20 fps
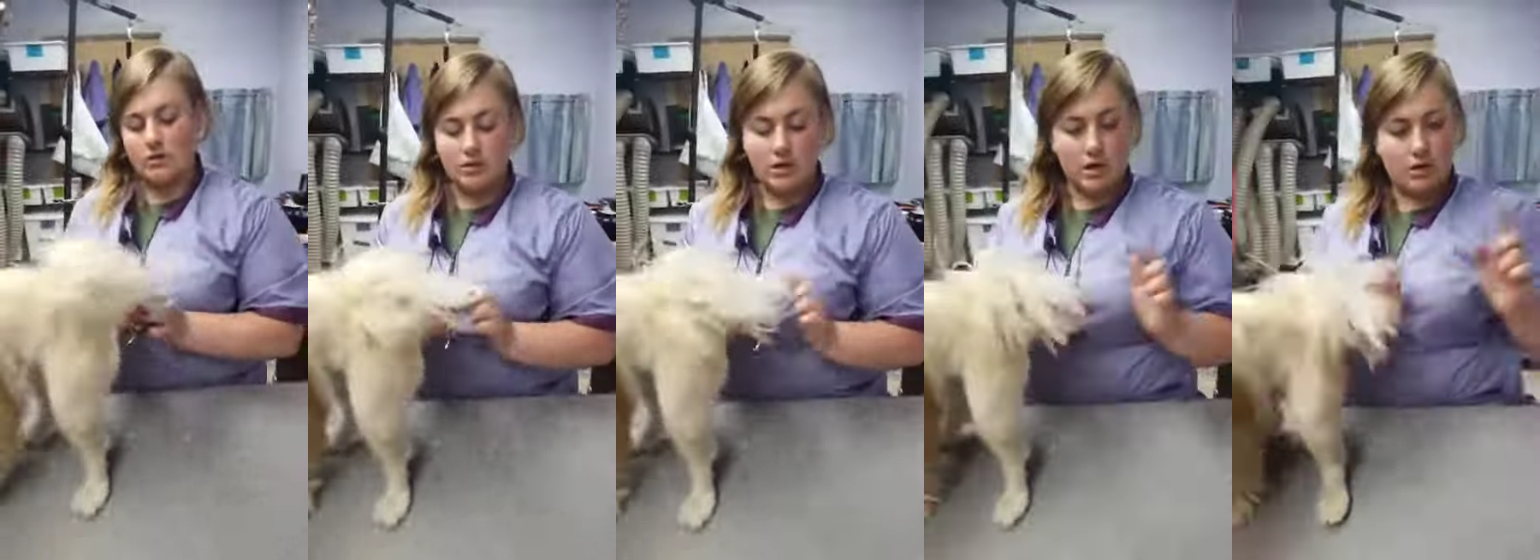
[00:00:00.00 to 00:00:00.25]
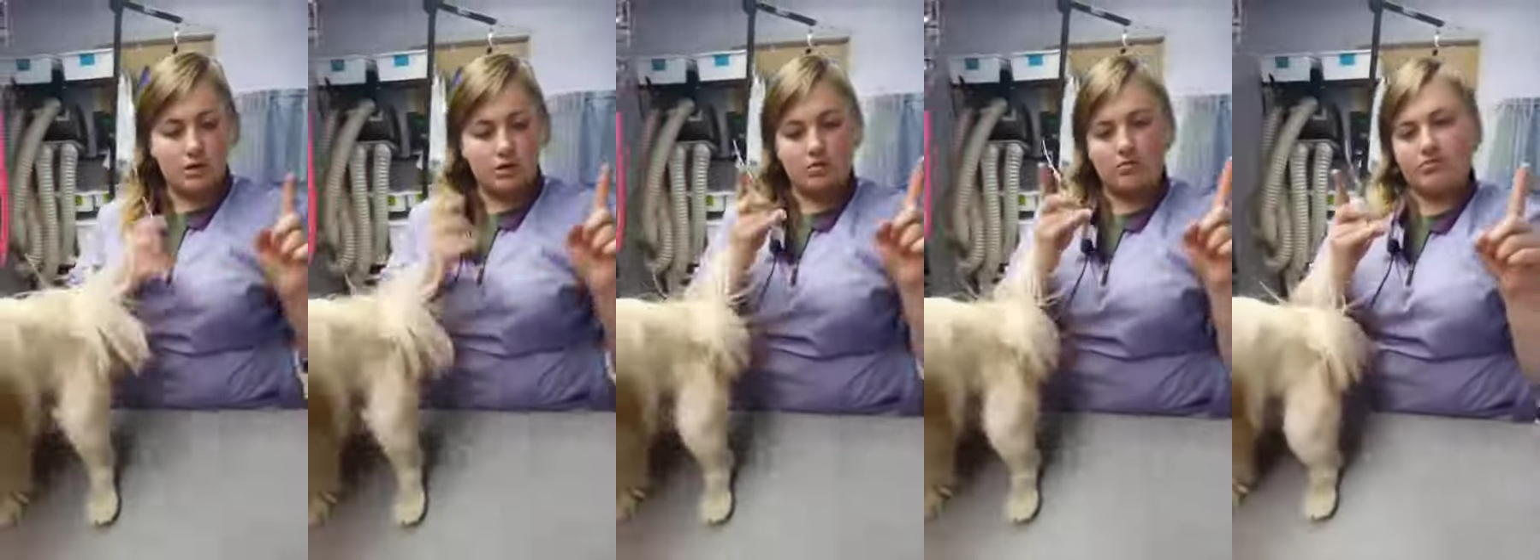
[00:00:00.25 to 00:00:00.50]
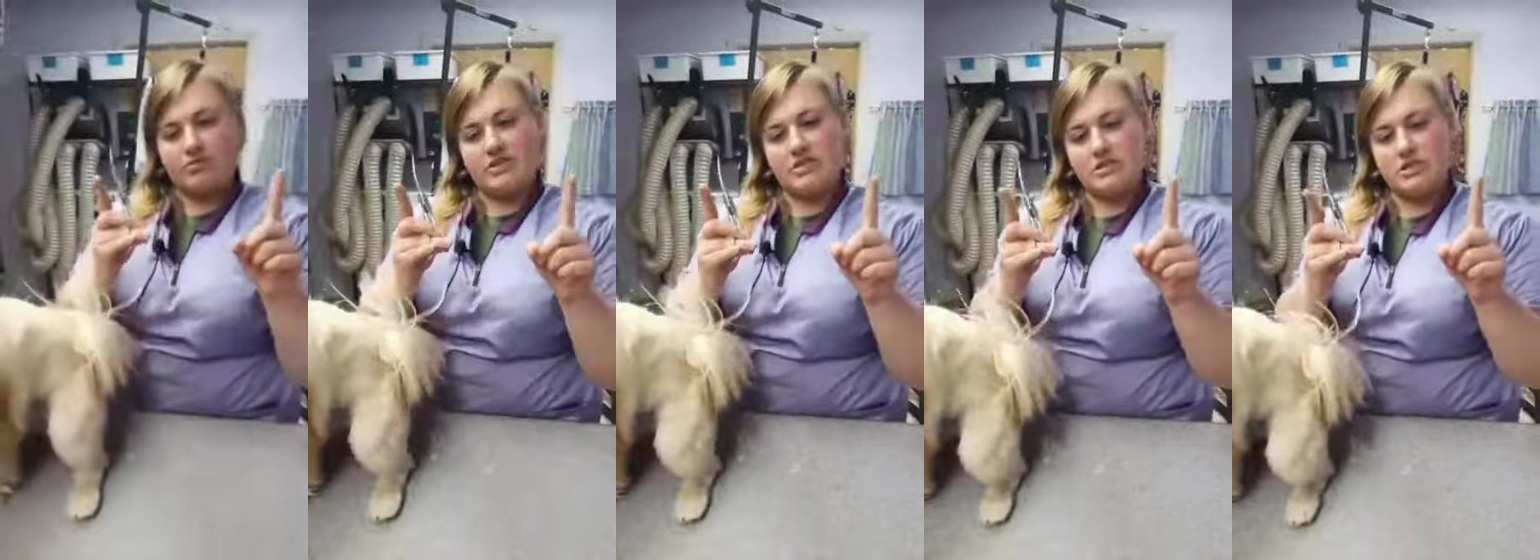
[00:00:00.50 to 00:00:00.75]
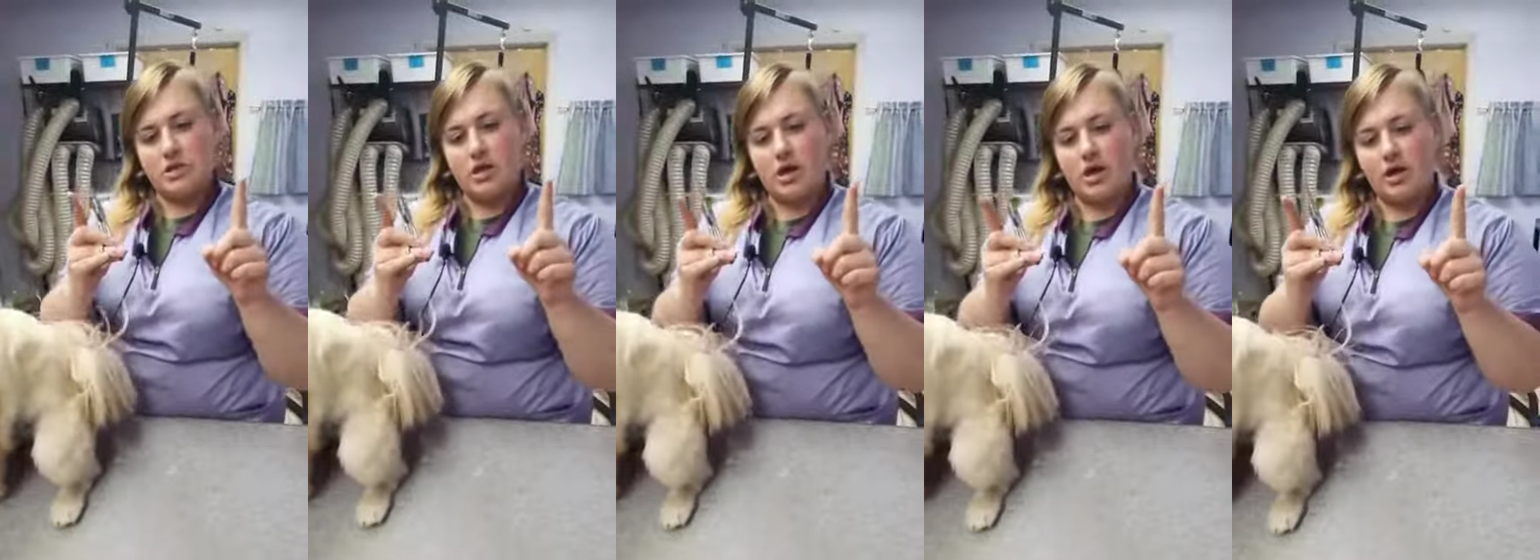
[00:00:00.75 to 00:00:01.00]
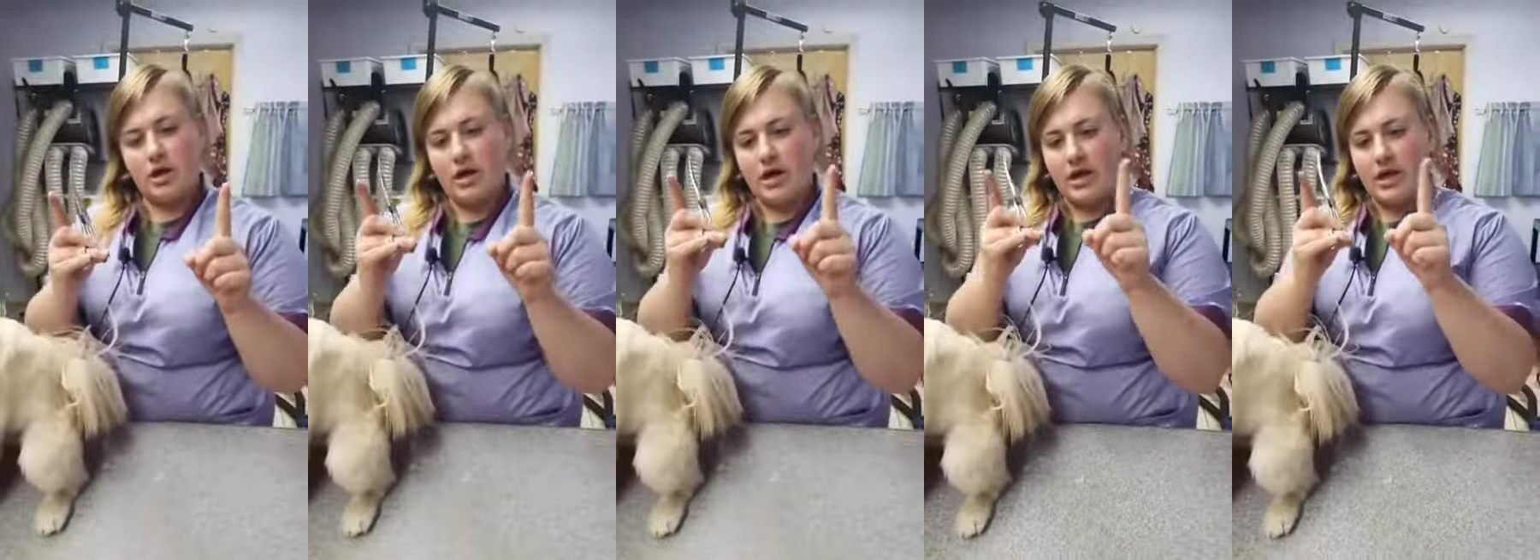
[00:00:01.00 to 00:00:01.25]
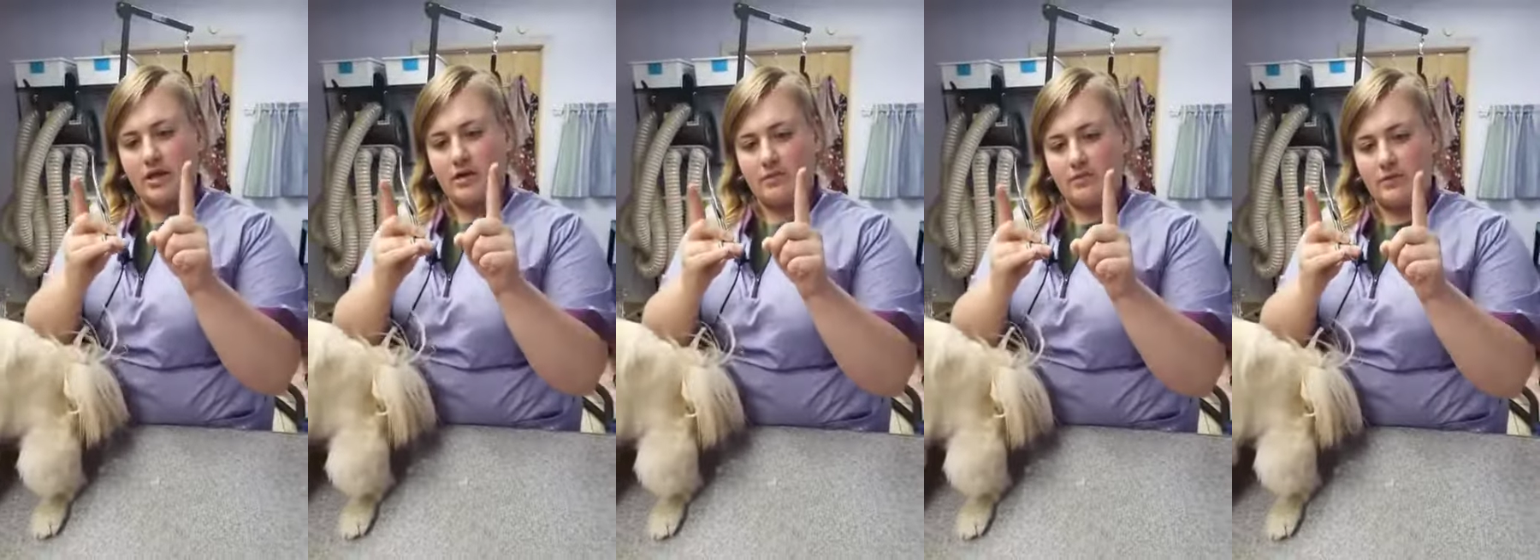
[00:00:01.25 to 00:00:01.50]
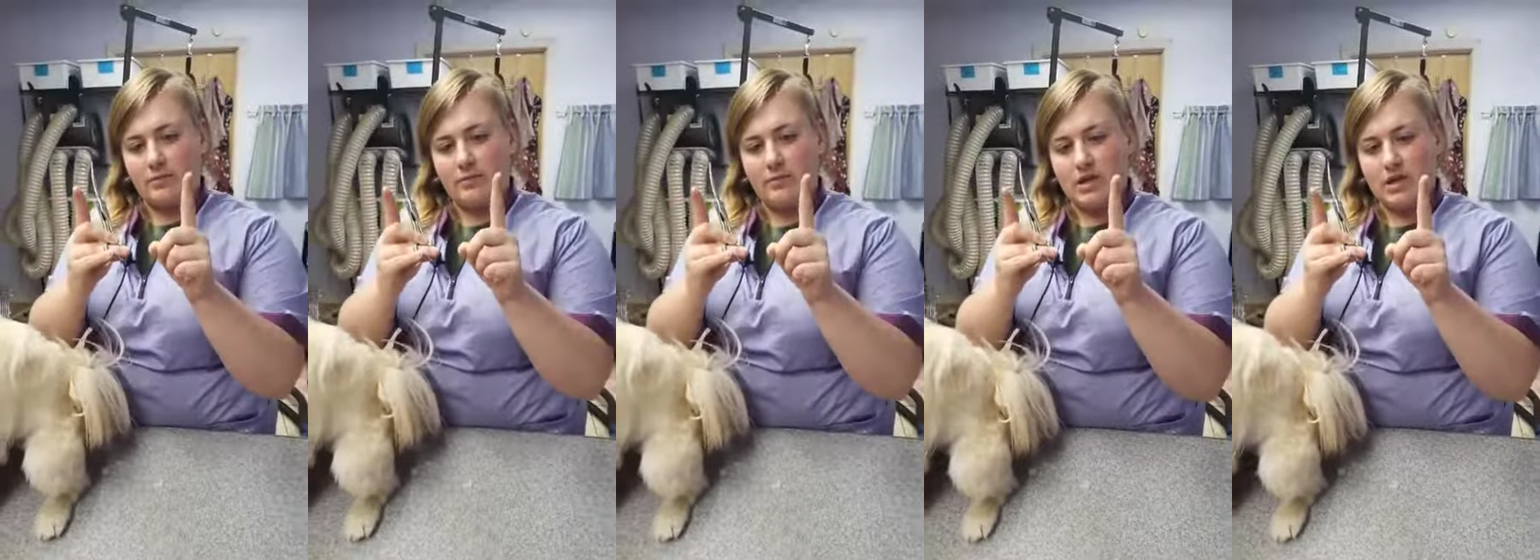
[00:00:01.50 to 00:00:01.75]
that are this long, I have